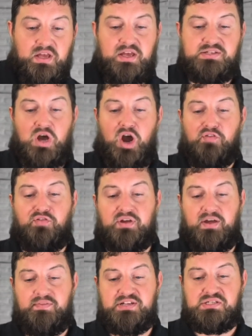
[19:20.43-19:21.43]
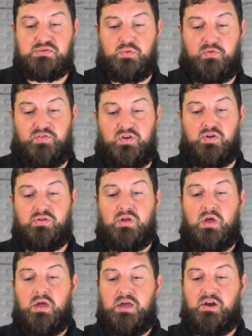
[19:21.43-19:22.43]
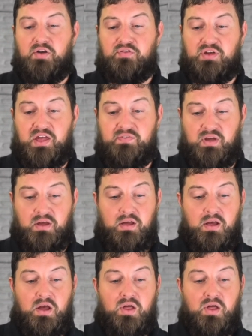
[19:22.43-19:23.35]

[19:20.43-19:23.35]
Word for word: is our forgiveness is revealed in our forgiving.